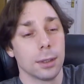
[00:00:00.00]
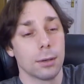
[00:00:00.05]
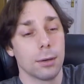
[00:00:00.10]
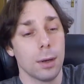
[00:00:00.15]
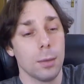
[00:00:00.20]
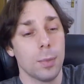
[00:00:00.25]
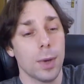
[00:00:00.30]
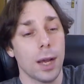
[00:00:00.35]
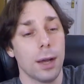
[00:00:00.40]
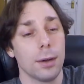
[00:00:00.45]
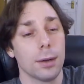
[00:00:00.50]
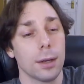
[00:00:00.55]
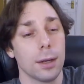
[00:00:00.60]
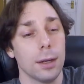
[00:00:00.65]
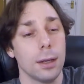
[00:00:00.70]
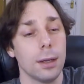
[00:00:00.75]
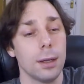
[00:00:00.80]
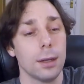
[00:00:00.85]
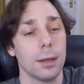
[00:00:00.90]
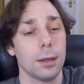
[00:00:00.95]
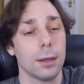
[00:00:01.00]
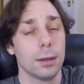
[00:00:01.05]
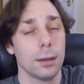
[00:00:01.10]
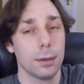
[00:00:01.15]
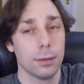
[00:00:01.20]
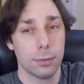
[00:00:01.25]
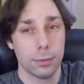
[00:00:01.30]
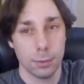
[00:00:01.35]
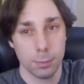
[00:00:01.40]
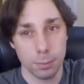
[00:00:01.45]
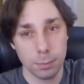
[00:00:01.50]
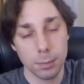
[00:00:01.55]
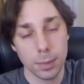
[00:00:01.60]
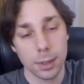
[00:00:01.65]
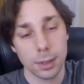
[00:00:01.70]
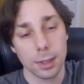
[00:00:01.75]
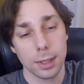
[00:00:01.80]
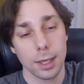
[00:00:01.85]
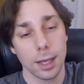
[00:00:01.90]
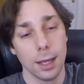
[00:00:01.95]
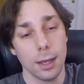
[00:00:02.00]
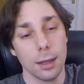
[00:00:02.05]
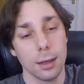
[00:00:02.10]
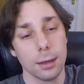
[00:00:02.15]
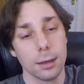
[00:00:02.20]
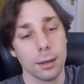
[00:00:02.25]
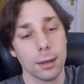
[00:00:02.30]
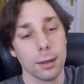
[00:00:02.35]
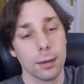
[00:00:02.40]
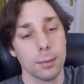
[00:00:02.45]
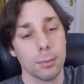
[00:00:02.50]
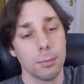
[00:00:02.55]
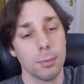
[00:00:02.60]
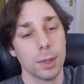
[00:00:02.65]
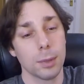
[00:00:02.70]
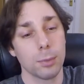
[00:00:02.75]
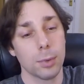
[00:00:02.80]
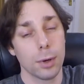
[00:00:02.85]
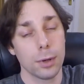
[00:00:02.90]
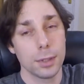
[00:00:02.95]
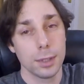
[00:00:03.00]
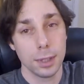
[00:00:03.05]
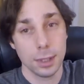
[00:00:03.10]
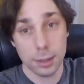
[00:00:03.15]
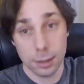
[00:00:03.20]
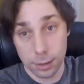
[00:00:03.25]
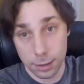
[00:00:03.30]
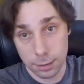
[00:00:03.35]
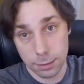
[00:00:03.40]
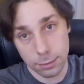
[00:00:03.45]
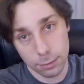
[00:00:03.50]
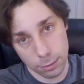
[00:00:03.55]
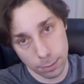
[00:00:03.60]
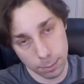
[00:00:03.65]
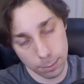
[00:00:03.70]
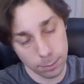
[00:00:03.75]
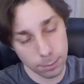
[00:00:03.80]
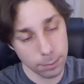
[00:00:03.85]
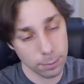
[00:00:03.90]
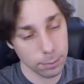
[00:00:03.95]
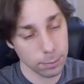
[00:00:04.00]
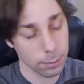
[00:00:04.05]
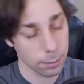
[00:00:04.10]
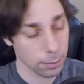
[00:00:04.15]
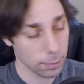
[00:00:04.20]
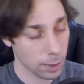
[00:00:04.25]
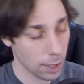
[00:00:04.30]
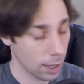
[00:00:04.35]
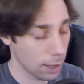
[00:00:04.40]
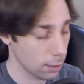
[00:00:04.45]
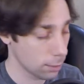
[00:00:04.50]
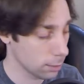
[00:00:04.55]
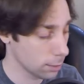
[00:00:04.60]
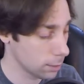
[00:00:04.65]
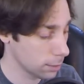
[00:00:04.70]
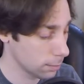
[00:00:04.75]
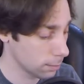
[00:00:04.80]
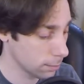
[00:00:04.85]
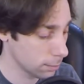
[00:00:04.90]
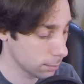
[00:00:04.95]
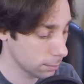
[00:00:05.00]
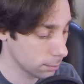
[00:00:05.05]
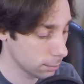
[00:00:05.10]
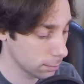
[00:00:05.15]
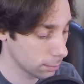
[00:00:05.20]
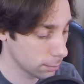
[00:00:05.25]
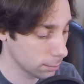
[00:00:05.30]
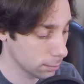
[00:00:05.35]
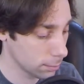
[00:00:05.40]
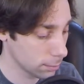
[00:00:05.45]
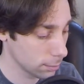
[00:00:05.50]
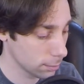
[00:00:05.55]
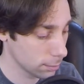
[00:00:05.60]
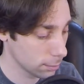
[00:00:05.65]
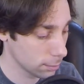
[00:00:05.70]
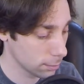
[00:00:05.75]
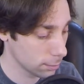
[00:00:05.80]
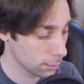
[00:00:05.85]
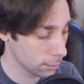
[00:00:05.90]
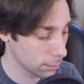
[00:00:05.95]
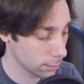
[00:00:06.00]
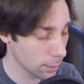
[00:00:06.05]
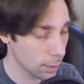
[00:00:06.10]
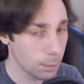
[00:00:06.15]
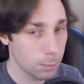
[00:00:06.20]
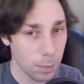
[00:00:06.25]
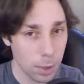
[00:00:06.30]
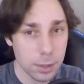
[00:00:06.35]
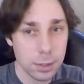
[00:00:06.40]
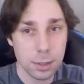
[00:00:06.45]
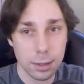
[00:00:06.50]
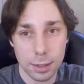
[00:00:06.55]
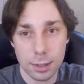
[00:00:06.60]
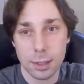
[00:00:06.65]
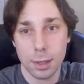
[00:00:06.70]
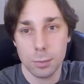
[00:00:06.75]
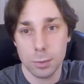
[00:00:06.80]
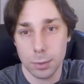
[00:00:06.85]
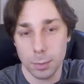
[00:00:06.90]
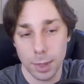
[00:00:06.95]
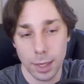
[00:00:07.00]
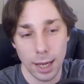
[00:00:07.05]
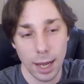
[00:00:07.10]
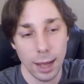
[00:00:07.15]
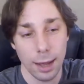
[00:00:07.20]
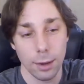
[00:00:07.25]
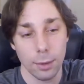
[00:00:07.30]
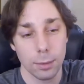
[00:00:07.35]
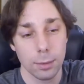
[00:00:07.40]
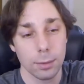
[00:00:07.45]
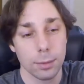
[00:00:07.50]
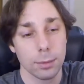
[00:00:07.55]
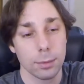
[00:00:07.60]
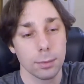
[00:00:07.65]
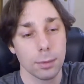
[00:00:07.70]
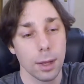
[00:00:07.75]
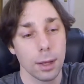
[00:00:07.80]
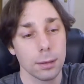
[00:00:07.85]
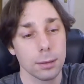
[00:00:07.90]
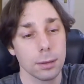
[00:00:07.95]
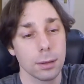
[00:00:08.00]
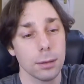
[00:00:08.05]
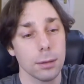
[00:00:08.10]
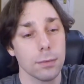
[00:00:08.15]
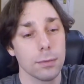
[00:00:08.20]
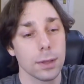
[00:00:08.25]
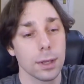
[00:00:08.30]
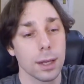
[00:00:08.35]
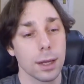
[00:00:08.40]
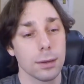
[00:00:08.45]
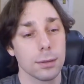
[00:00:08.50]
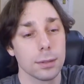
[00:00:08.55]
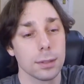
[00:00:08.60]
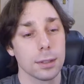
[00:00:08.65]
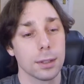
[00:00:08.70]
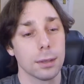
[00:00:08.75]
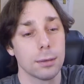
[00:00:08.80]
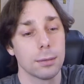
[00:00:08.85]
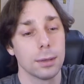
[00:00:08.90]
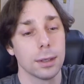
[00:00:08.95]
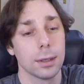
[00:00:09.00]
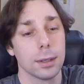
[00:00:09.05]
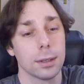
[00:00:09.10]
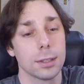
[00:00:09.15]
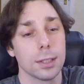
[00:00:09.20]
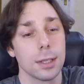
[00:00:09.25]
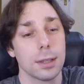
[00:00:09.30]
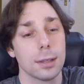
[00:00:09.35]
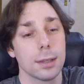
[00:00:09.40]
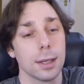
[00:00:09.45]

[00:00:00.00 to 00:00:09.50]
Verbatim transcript: Cream powder from milk again. Milk proteins from cows. And most of this comes from a cow. Oh, I don't know if the cows are still around, actually.